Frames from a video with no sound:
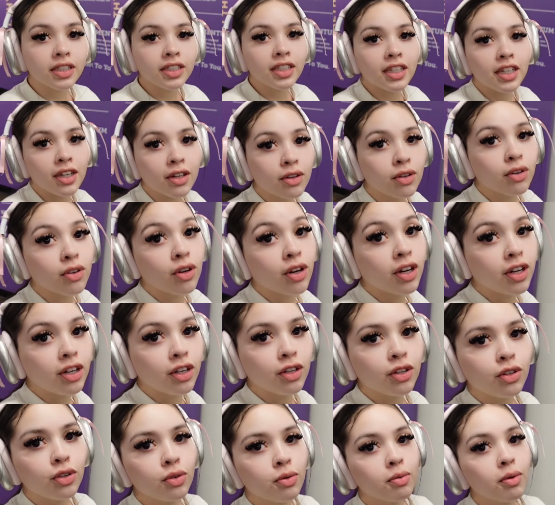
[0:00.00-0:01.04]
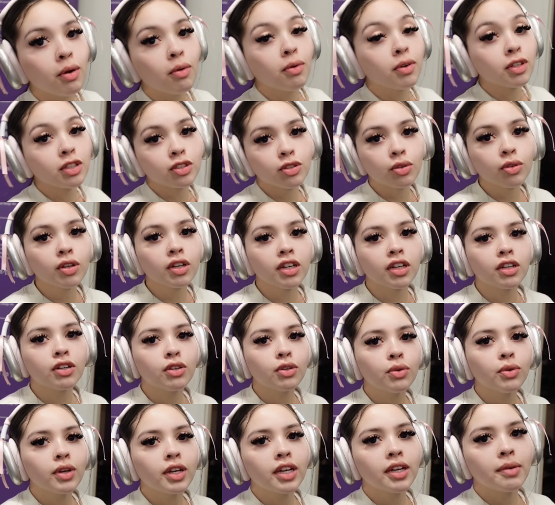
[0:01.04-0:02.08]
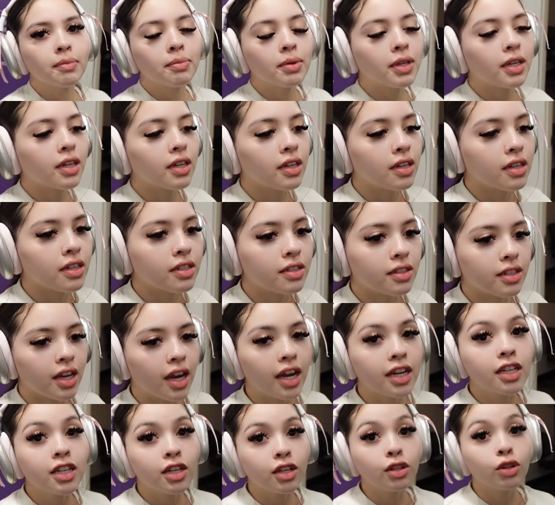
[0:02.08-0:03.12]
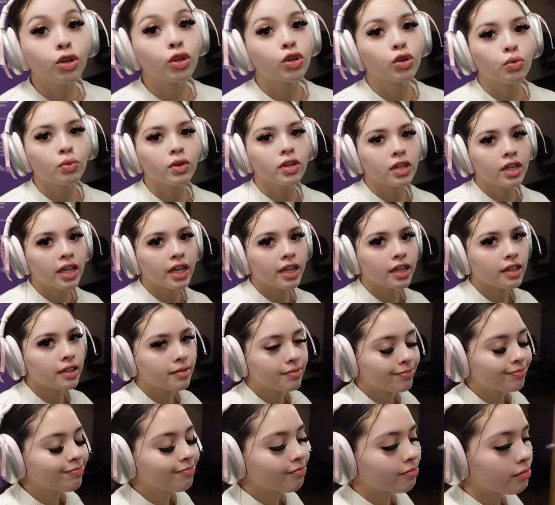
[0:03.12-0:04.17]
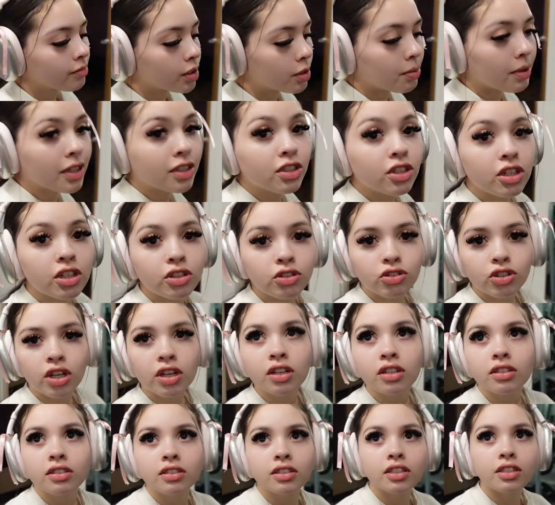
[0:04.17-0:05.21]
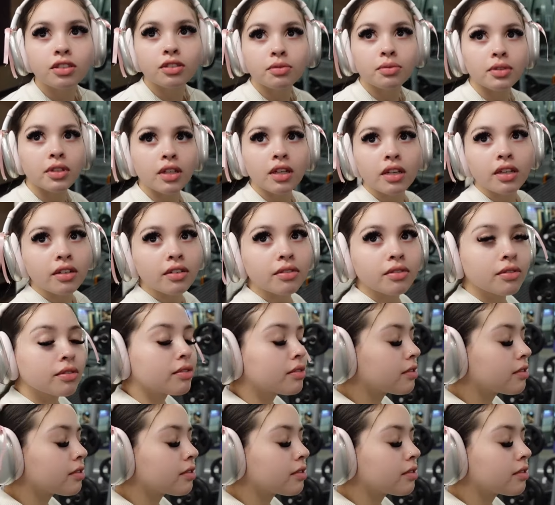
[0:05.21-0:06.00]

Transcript: workout that I don't know how to do, but we're still gonna do it because I need to learn one day. Yeah. Sebastian has tried to teach me like.